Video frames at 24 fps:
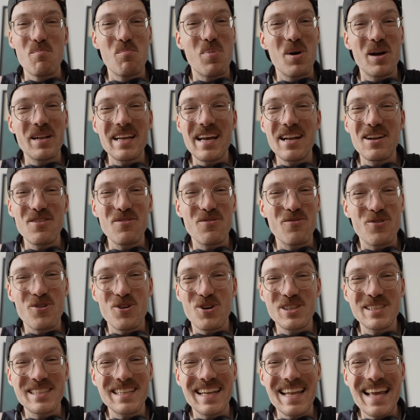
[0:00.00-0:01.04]
But at a
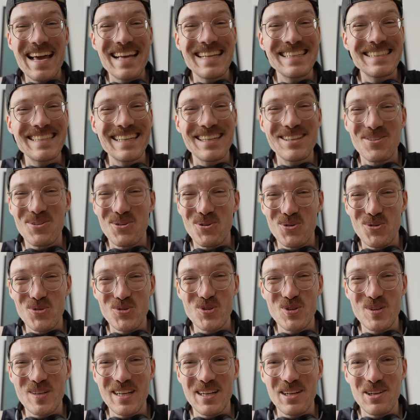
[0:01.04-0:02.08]
first glance, that
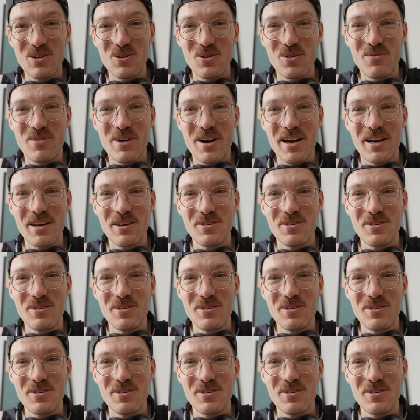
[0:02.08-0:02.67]
also didn't look very